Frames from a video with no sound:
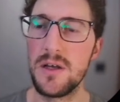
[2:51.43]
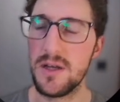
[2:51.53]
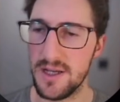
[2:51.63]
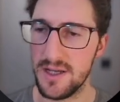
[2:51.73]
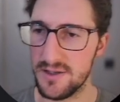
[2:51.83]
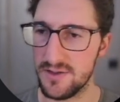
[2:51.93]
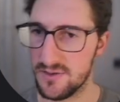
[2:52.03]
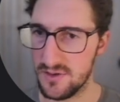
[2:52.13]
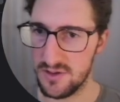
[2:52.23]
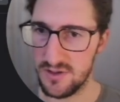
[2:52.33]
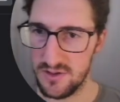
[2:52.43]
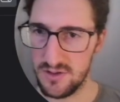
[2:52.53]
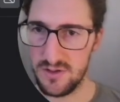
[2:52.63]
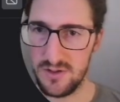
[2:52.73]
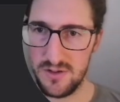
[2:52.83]
and
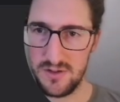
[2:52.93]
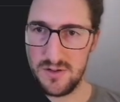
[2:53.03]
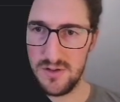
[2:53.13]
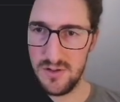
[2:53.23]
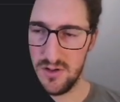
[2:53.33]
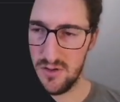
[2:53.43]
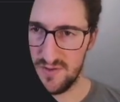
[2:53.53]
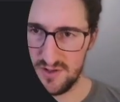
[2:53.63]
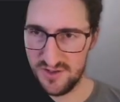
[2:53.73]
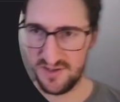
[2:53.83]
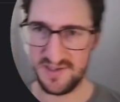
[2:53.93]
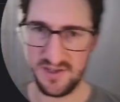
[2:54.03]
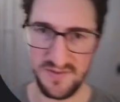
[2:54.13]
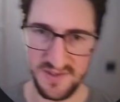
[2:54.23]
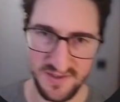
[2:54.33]
go fetch
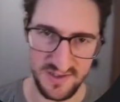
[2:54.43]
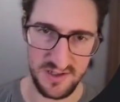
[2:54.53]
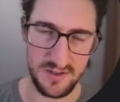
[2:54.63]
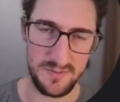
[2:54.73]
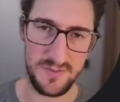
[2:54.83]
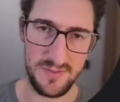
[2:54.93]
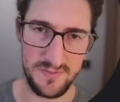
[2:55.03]
ourselves some